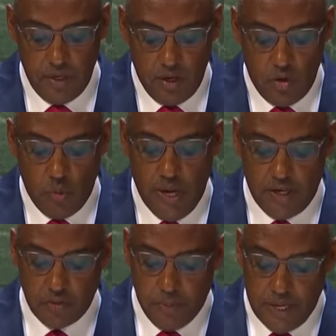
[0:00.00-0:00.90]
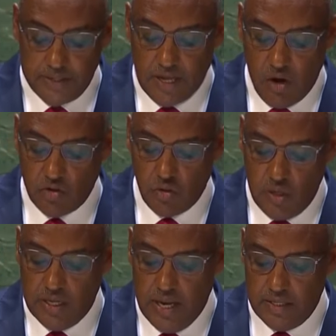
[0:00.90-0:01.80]
We express our
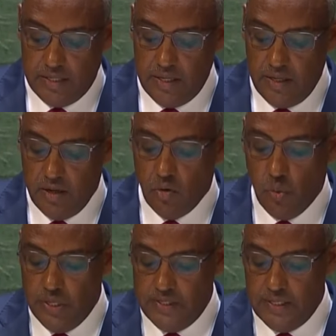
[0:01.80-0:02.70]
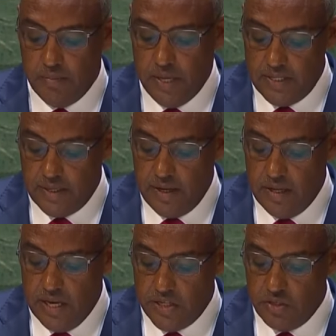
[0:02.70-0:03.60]
solidarity with the brotherly
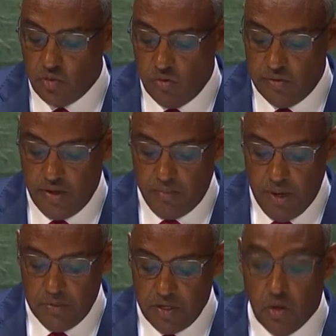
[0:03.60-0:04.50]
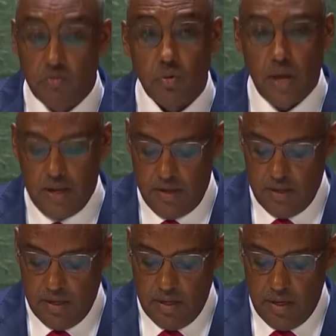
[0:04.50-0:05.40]
nations of the Republic of Sudan,
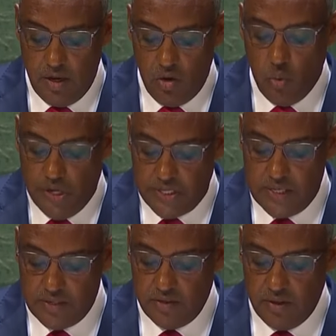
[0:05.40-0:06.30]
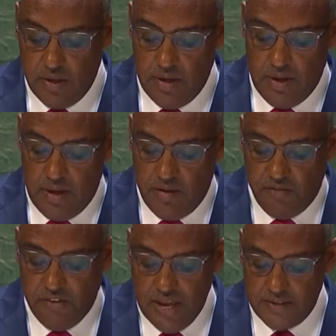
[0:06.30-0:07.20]
which is
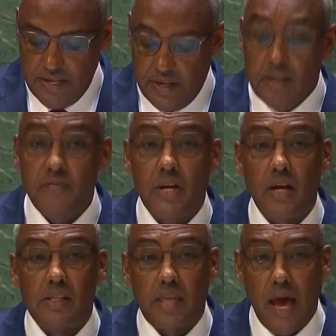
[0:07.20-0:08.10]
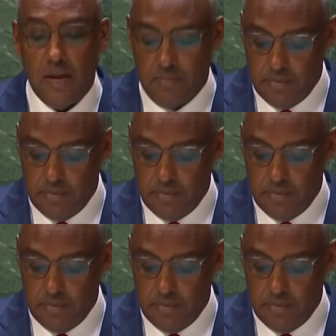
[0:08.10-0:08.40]
facing difficult times.